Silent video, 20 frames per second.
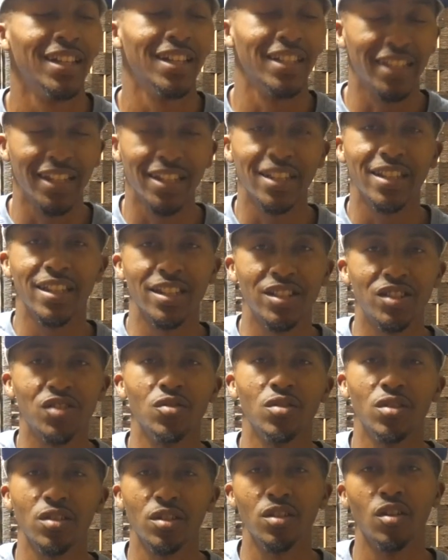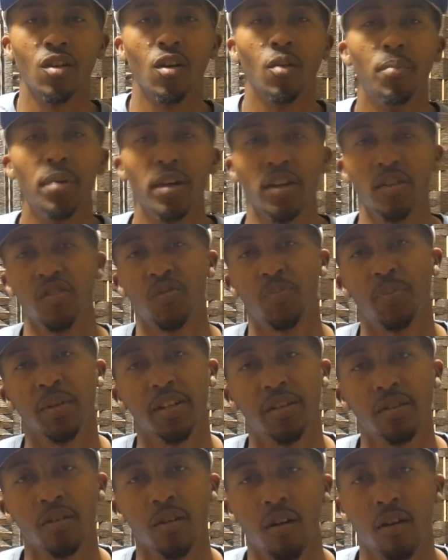get you a bigger
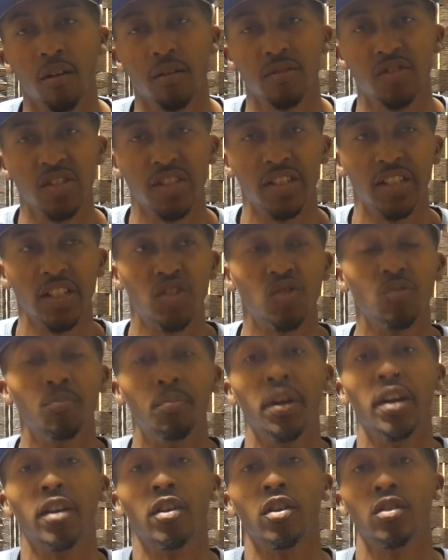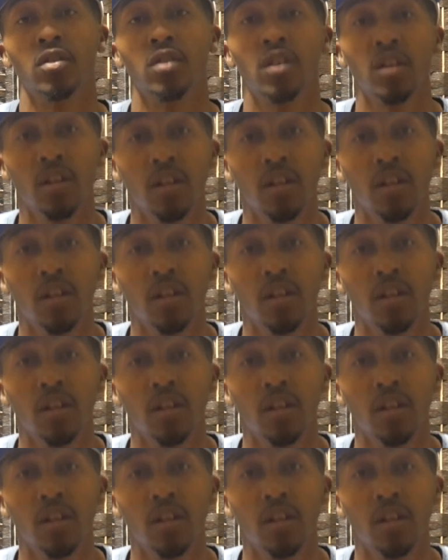speaker, or just get you bigger